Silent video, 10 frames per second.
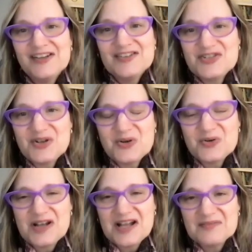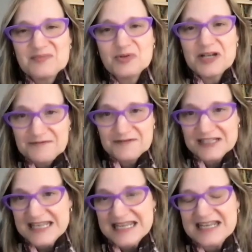So
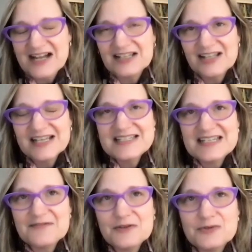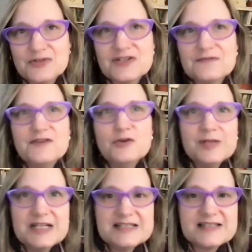briefly, I'd like to give you just a few
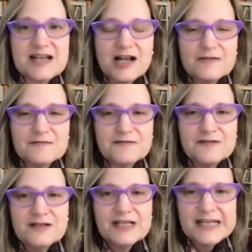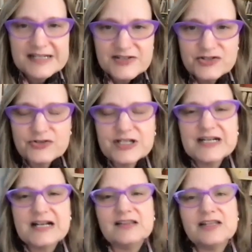minutes of
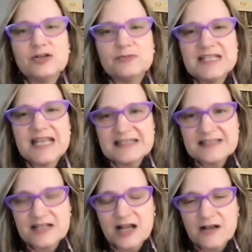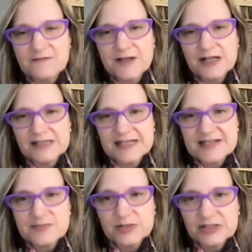history, a little taste of
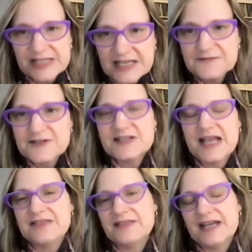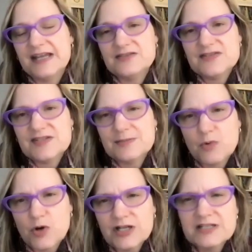LDS beliefs, and then some
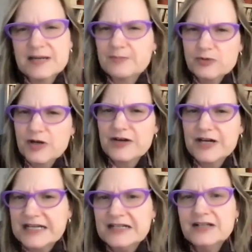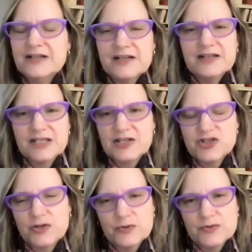more contemporary
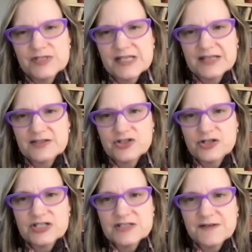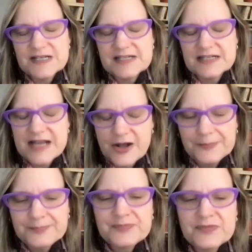issues that the church is facing now.